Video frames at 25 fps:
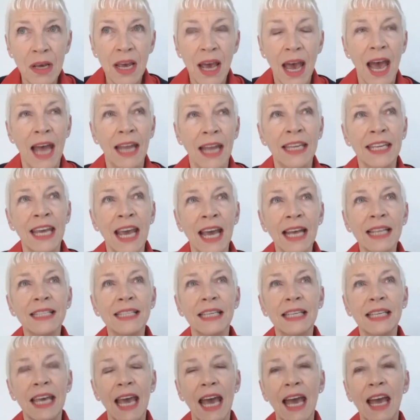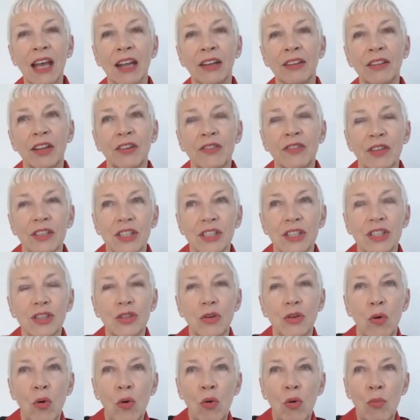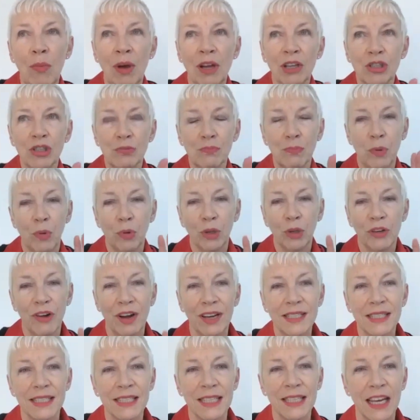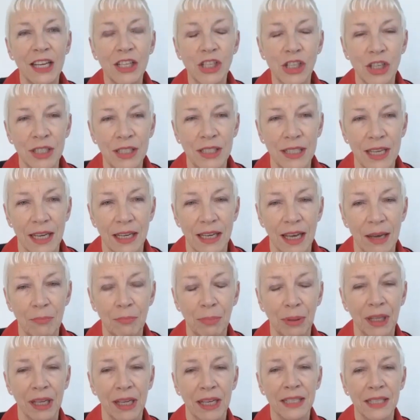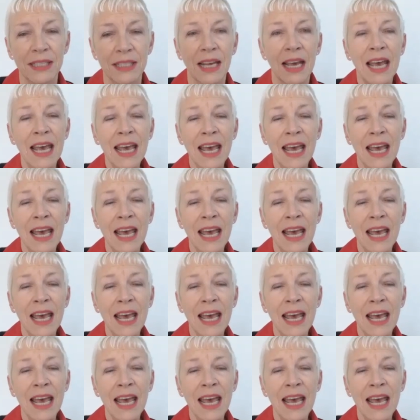And yet again, there is so much polarization taking place,